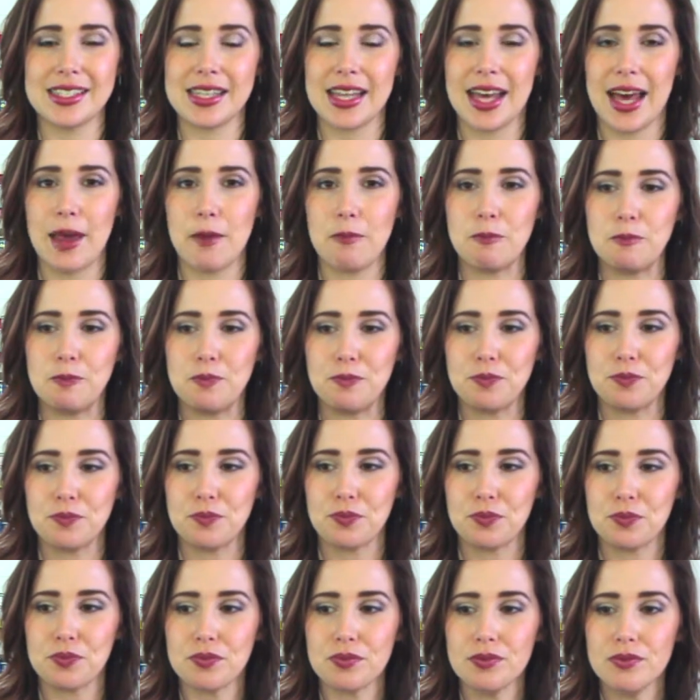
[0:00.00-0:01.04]
that
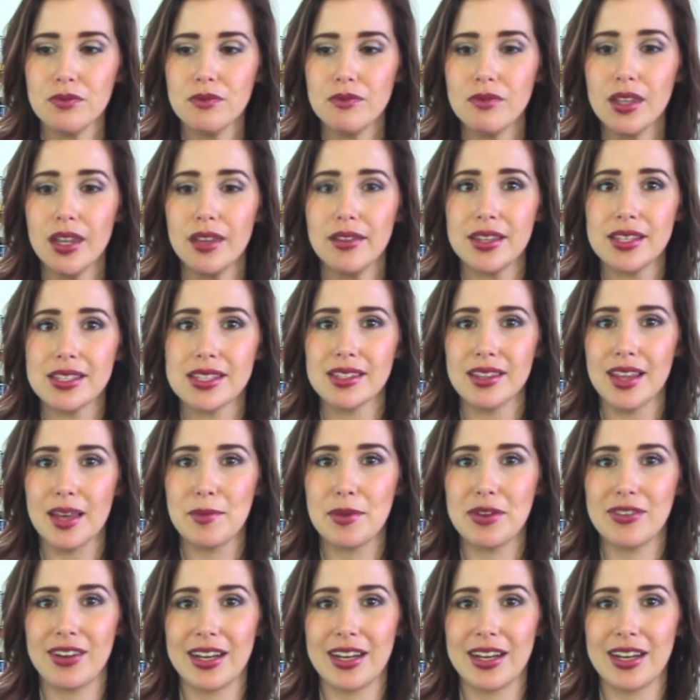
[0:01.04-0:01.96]
this lemon